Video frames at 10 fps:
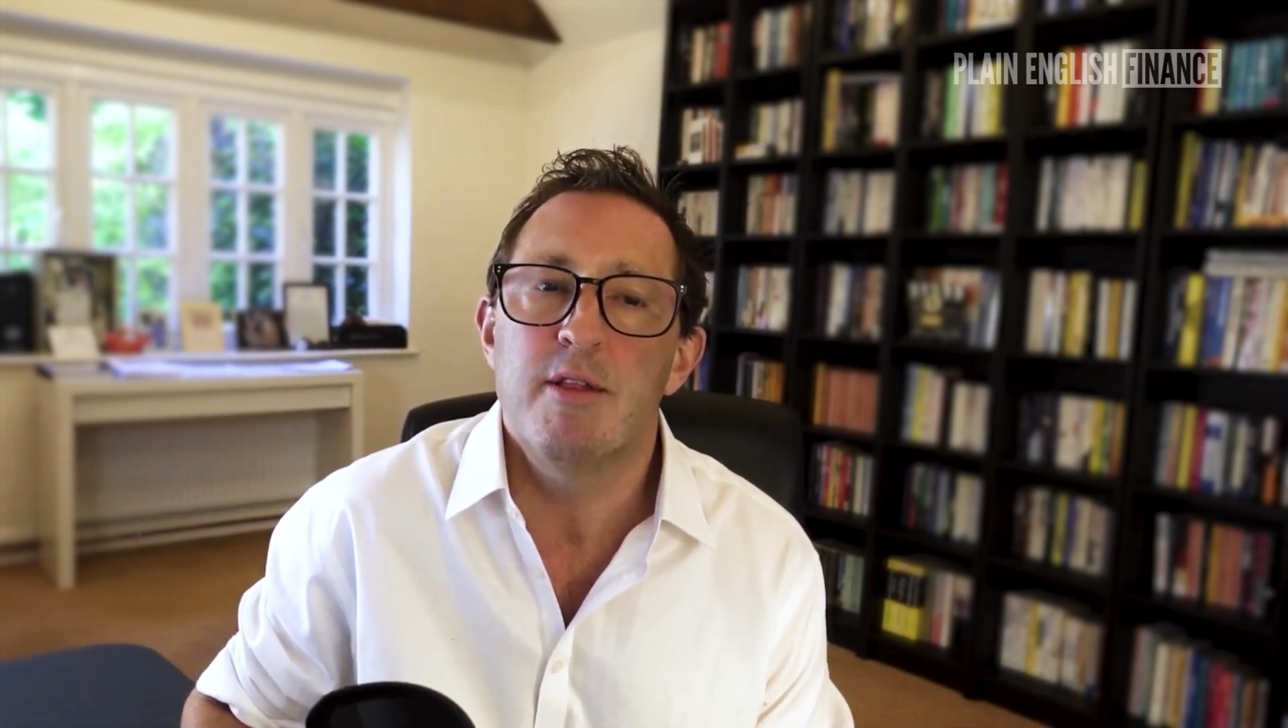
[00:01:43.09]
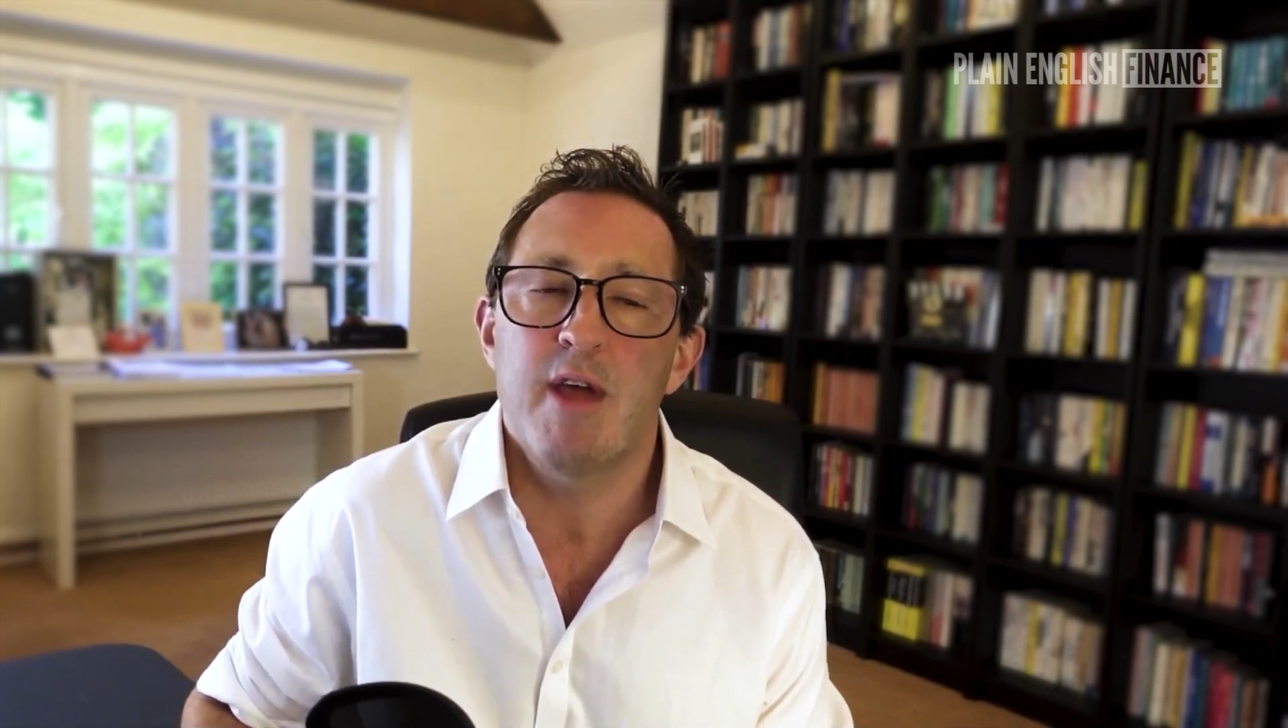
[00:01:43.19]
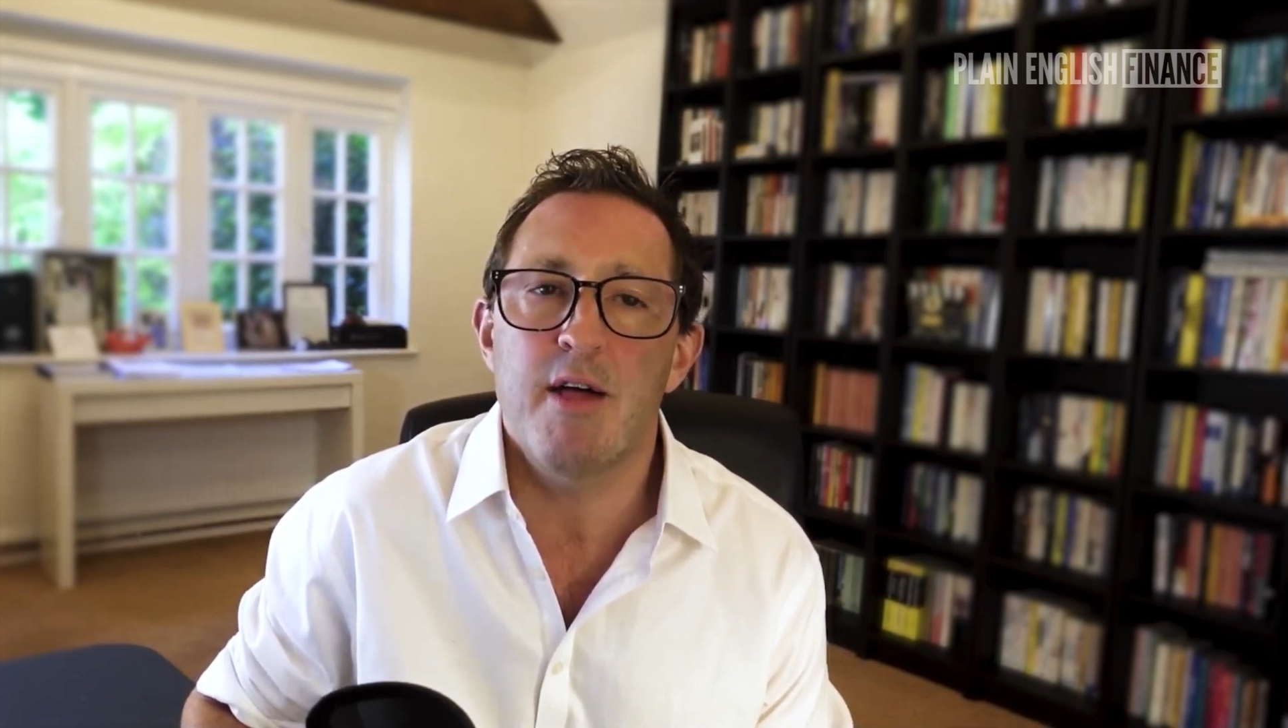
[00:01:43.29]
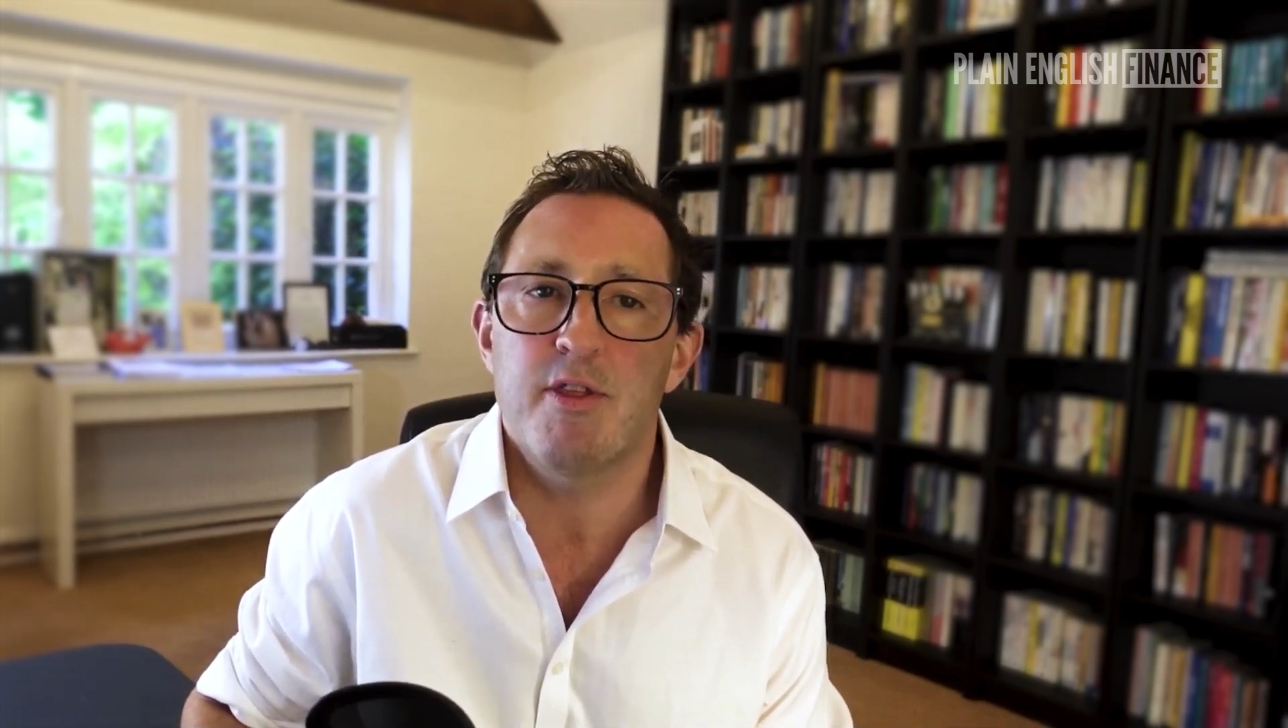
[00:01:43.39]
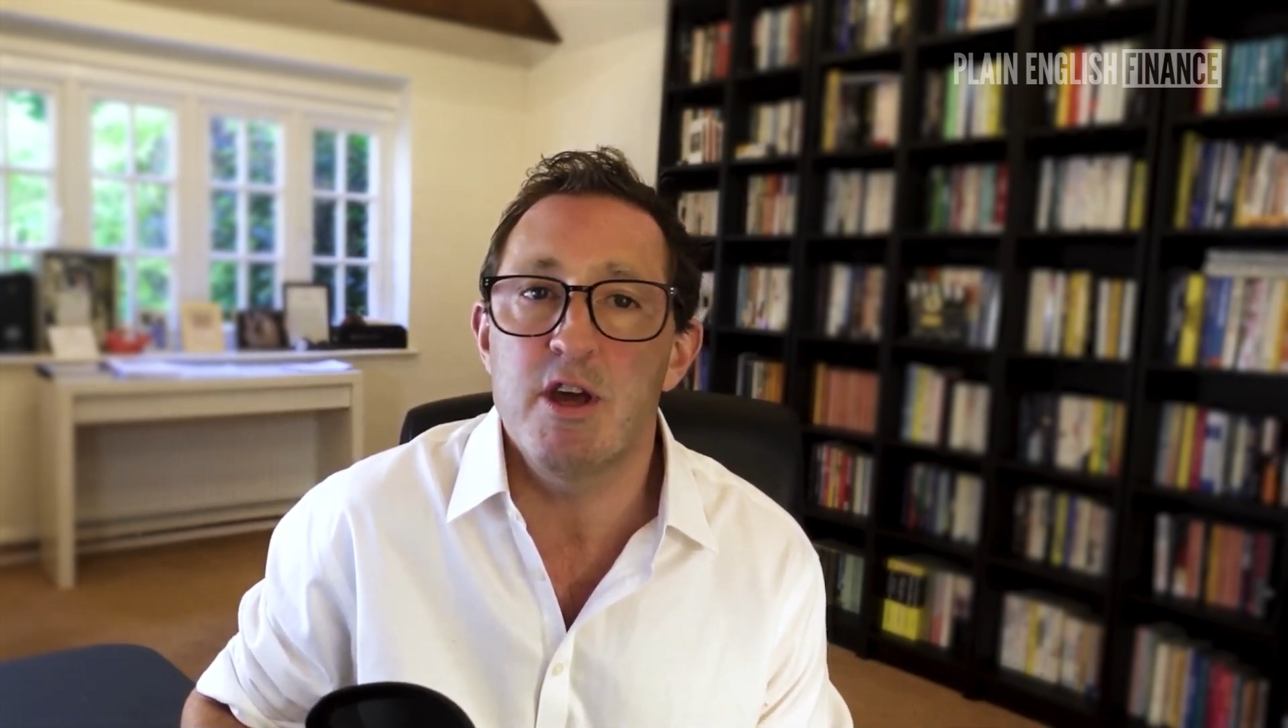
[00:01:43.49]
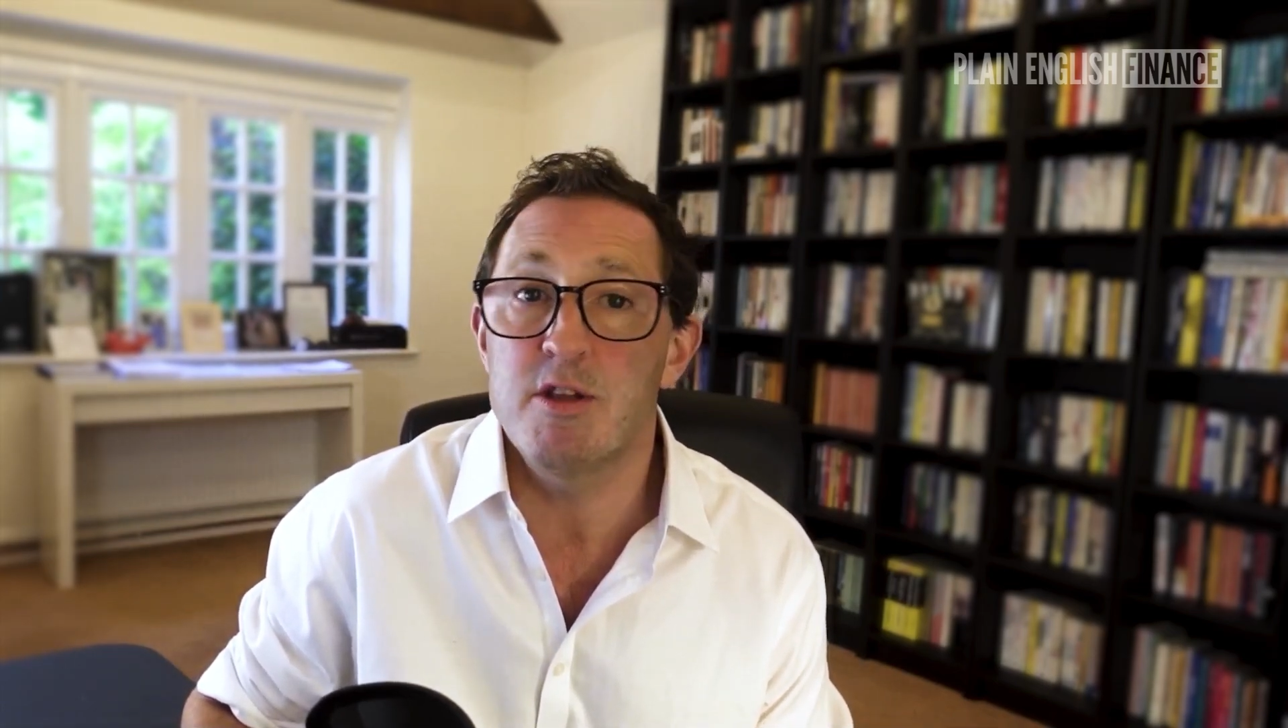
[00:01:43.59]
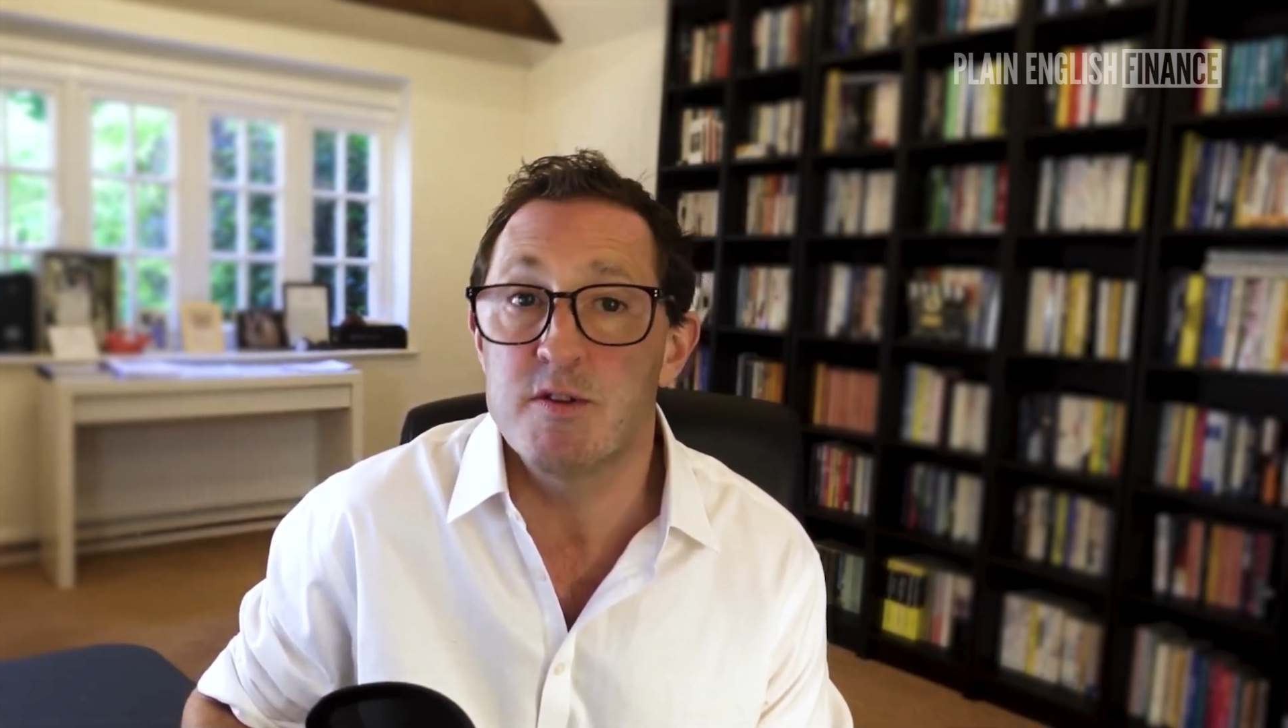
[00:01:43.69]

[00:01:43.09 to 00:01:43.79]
that the